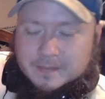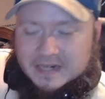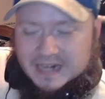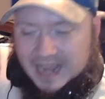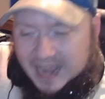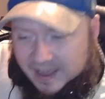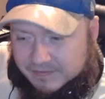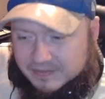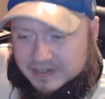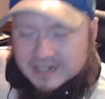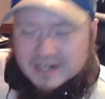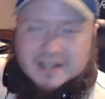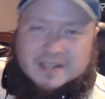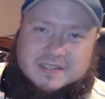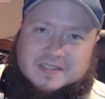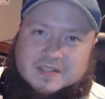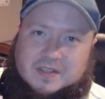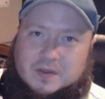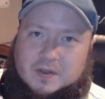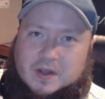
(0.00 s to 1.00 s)
and haven't
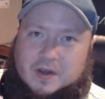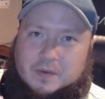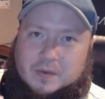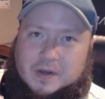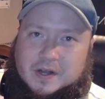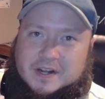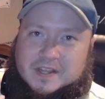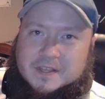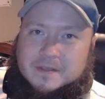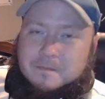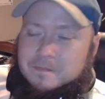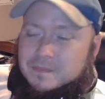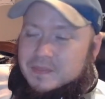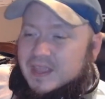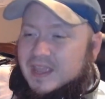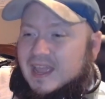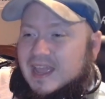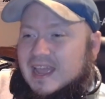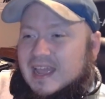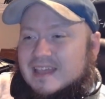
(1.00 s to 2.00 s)
done so already,
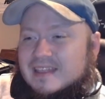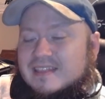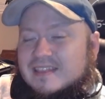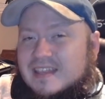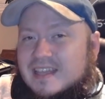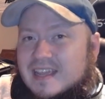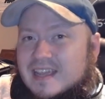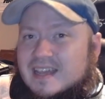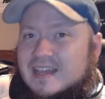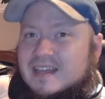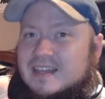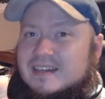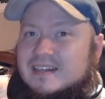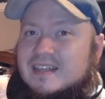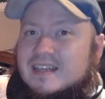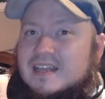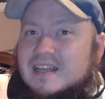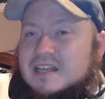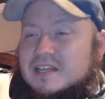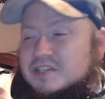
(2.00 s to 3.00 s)
and then
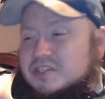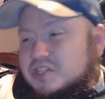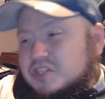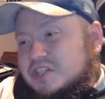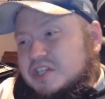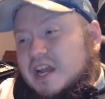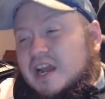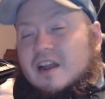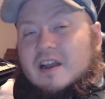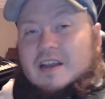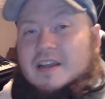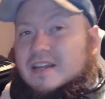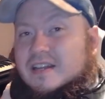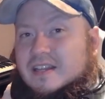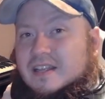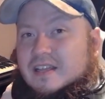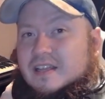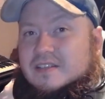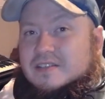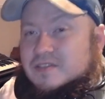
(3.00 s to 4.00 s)
share it
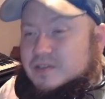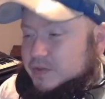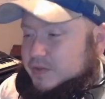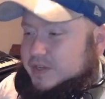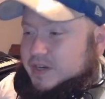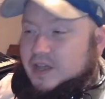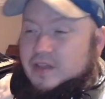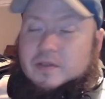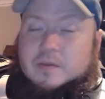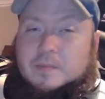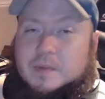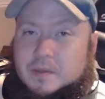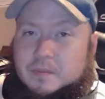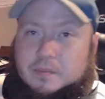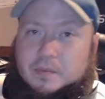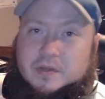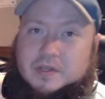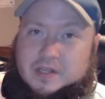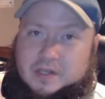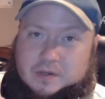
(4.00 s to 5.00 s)
so that other
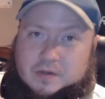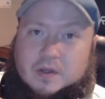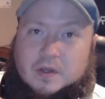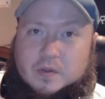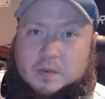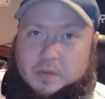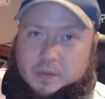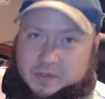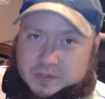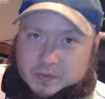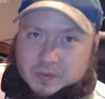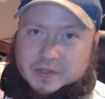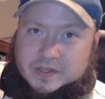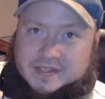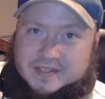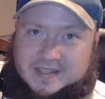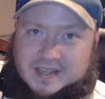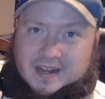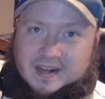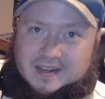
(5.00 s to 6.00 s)
people that you know who enjoy
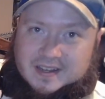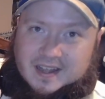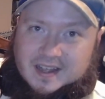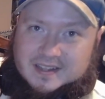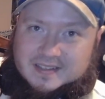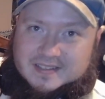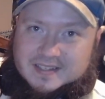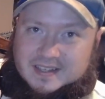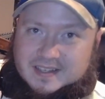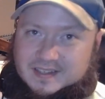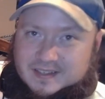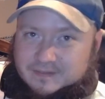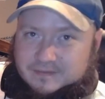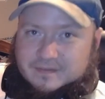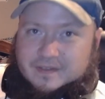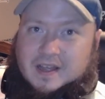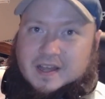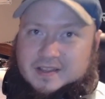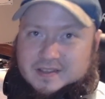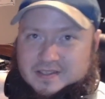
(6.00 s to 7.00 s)
this kind of content can
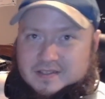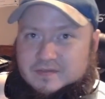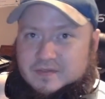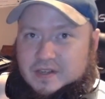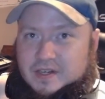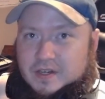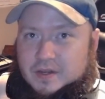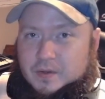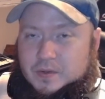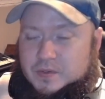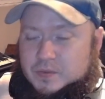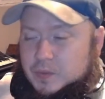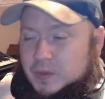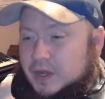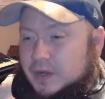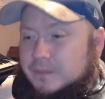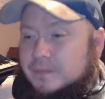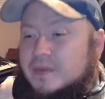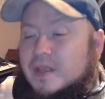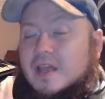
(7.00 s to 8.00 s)
find this video as
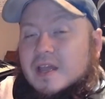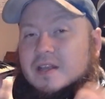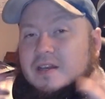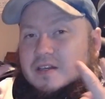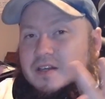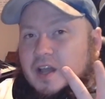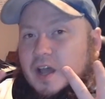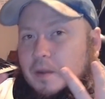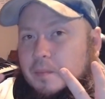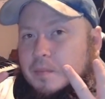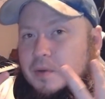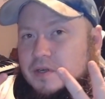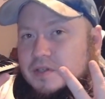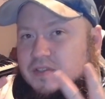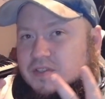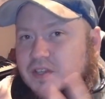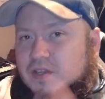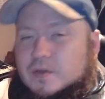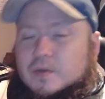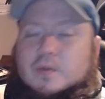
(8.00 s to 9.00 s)
well. Number
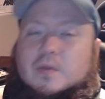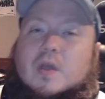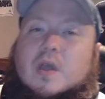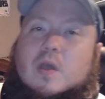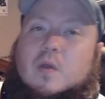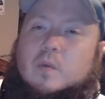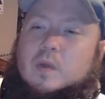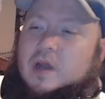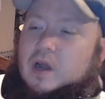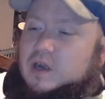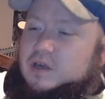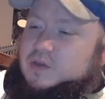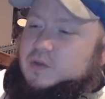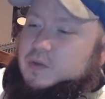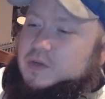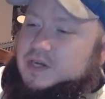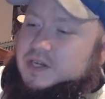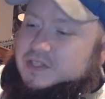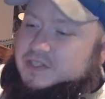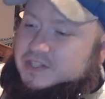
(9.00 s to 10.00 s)
two, we are
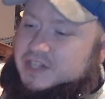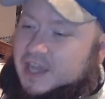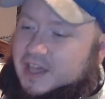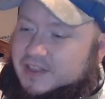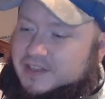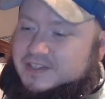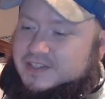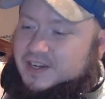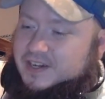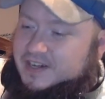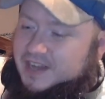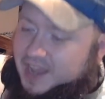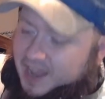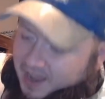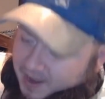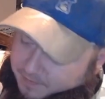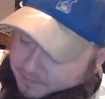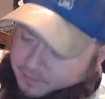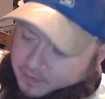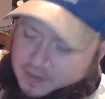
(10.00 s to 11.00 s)
doing a challenge on
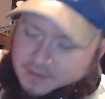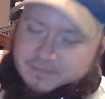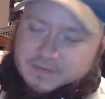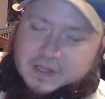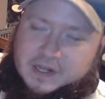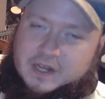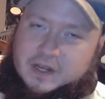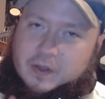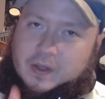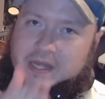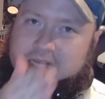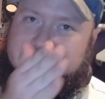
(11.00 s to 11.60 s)
every video I